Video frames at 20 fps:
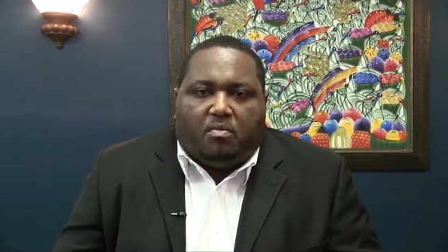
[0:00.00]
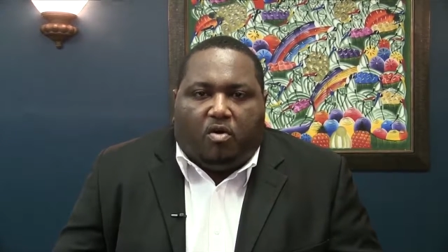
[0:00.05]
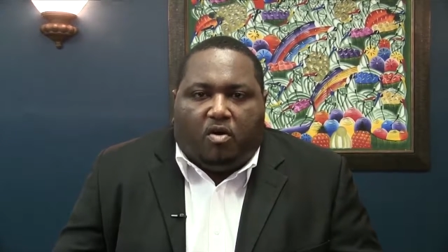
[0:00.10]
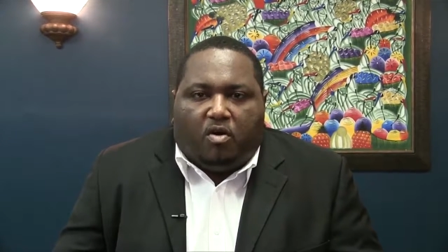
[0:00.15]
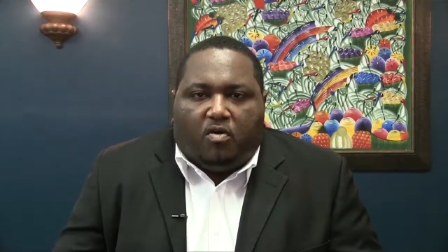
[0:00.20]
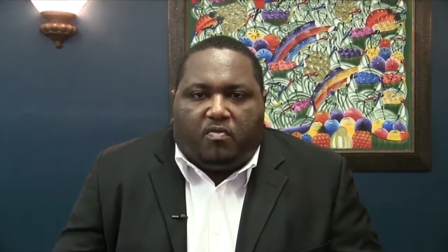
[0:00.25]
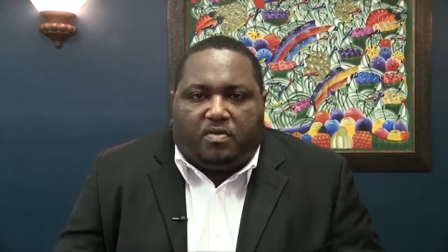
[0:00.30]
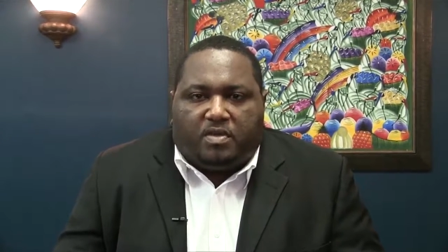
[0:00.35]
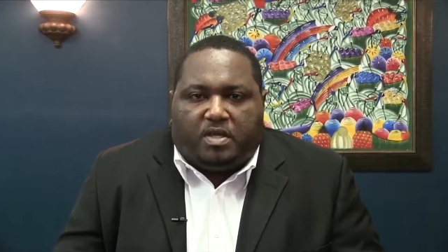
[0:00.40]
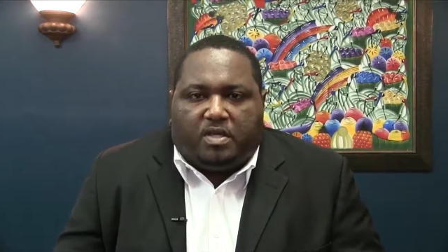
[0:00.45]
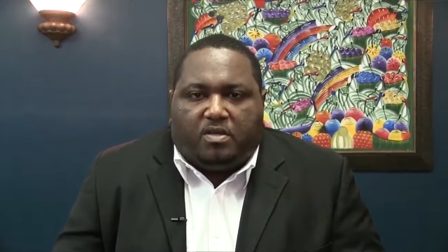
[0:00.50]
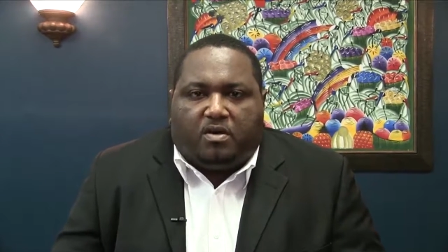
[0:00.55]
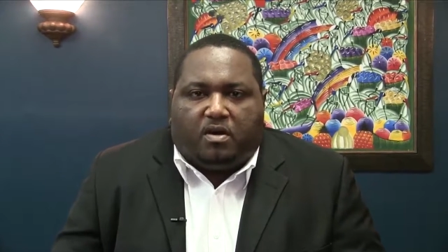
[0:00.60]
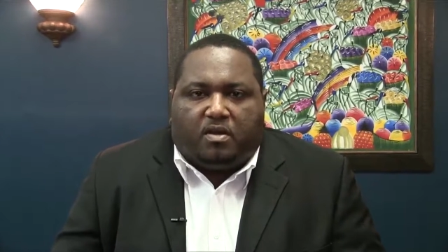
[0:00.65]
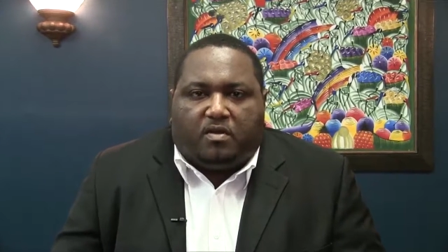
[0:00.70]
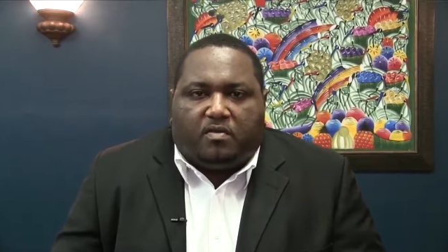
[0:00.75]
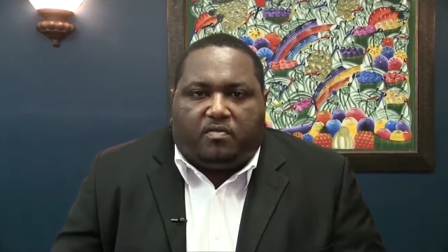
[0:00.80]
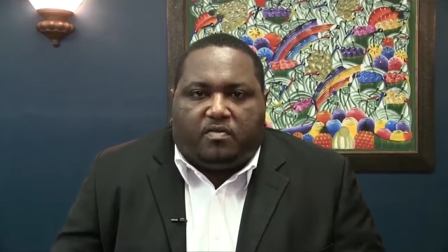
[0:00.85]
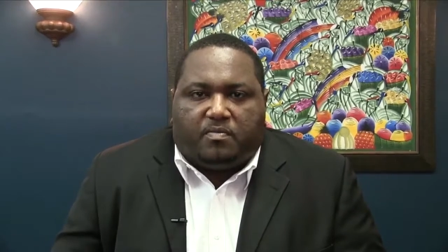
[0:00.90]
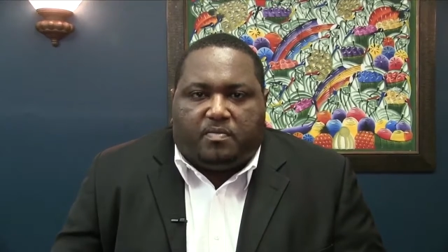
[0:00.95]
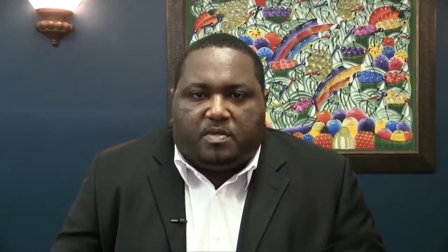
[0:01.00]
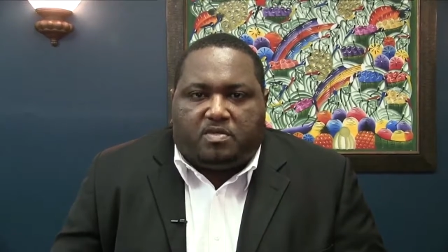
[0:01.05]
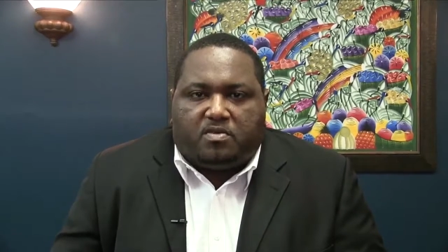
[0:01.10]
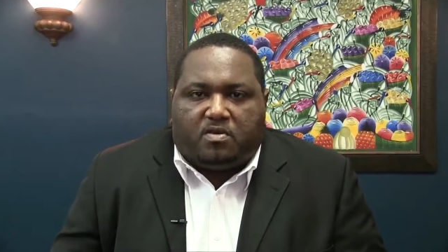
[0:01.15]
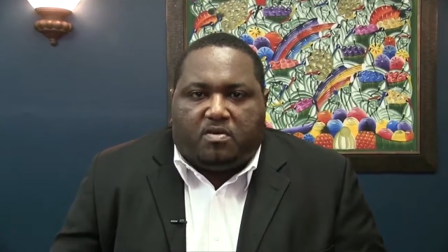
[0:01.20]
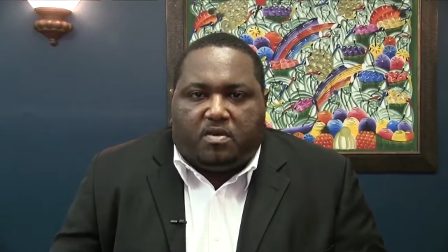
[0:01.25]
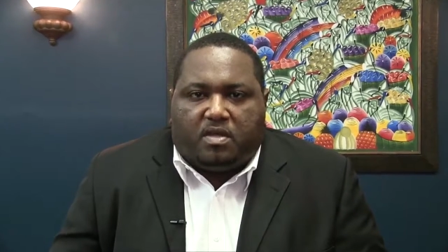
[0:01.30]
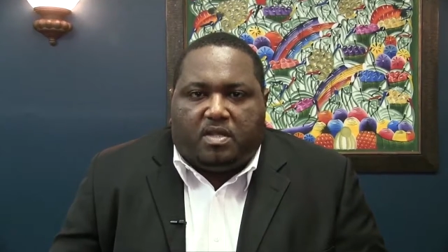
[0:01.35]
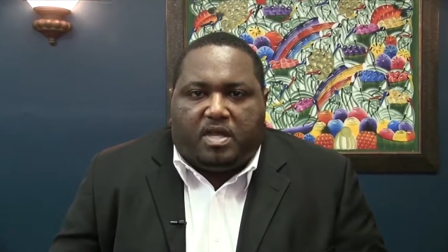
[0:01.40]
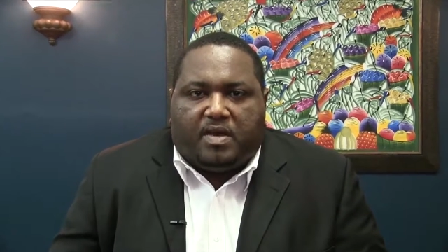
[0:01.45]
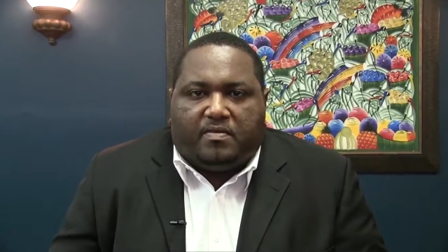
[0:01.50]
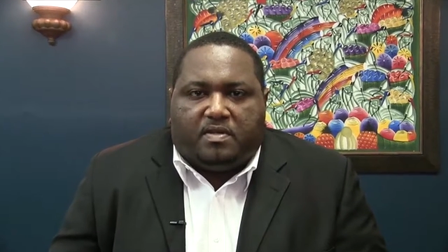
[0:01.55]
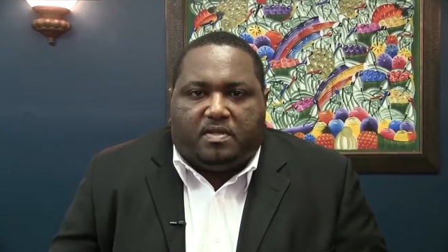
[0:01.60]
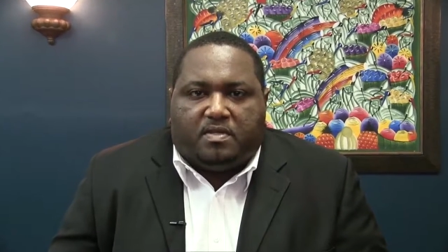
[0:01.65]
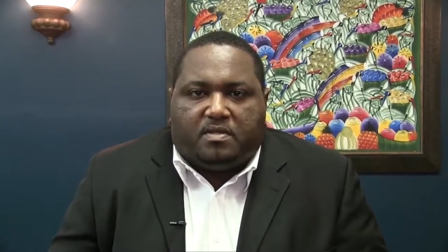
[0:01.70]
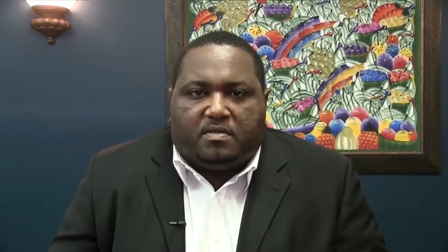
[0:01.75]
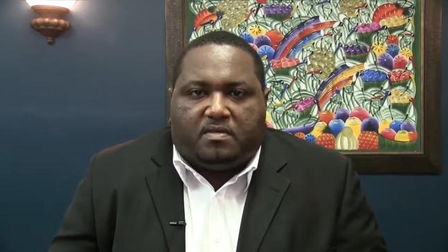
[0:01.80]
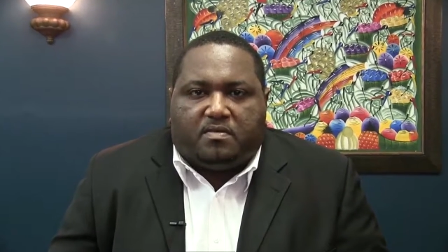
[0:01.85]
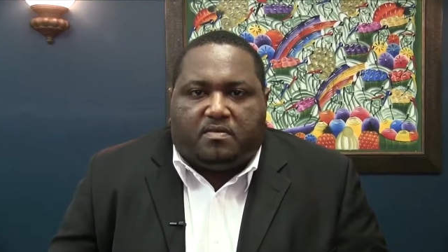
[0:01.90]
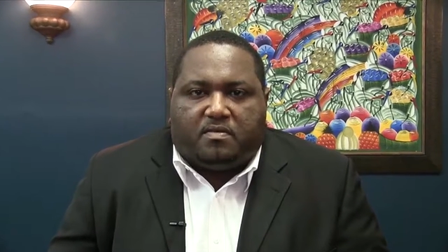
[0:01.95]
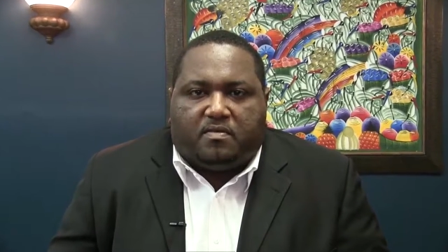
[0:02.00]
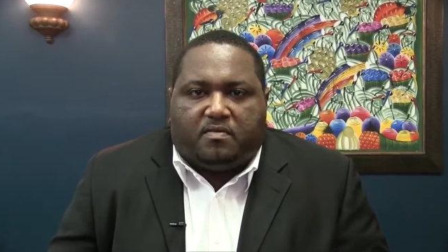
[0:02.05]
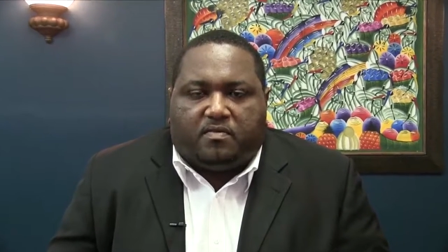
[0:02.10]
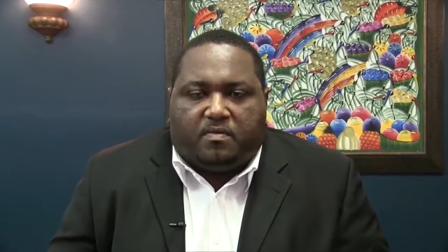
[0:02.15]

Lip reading: more often than not, from historical evidence